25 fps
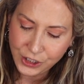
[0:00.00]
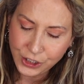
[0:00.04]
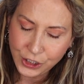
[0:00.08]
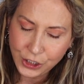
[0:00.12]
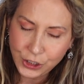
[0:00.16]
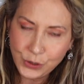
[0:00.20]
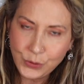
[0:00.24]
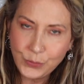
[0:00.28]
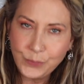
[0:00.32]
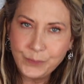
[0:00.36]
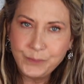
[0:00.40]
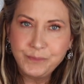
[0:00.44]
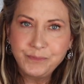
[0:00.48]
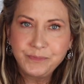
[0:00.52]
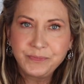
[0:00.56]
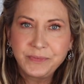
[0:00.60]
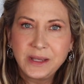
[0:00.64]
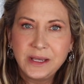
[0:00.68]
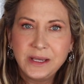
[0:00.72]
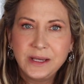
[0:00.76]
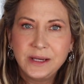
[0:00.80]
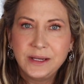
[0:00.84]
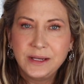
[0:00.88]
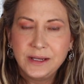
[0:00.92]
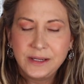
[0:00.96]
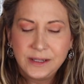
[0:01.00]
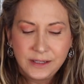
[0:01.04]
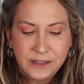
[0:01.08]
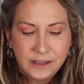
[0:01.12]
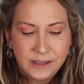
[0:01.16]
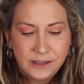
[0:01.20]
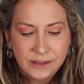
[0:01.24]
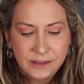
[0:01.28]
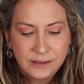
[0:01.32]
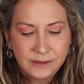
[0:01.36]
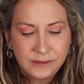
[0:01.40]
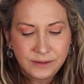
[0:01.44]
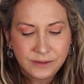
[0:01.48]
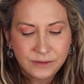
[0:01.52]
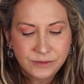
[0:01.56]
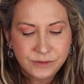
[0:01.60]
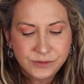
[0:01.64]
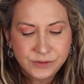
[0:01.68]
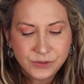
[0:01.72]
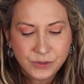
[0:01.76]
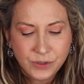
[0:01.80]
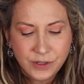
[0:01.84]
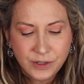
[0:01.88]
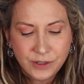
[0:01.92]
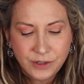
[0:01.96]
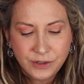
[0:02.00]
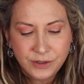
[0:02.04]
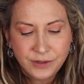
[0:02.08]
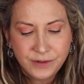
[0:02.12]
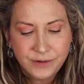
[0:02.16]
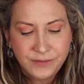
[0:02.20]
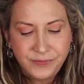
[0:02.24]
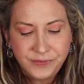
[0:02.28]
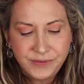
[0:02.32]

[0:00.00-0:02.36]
go a little darker.